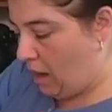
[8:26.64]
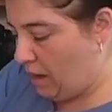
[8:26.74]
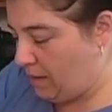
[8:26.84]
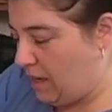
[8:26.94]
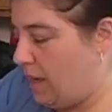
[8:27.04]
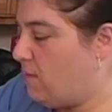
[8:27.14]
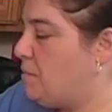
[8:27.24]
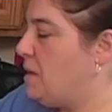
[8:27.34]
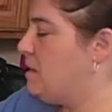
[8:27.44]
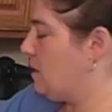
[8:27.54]
The navy
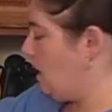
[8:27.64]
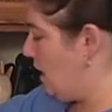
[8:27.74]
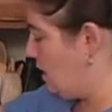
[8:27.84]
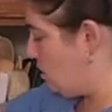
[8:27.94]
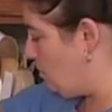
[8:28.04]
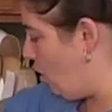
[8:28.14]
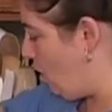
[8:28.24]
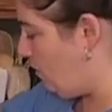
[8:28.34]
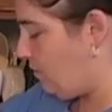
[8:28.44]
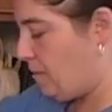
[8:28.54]
beans are kind of
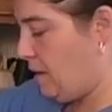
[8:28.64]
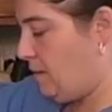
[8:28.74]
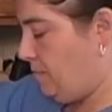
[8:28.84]
small for me.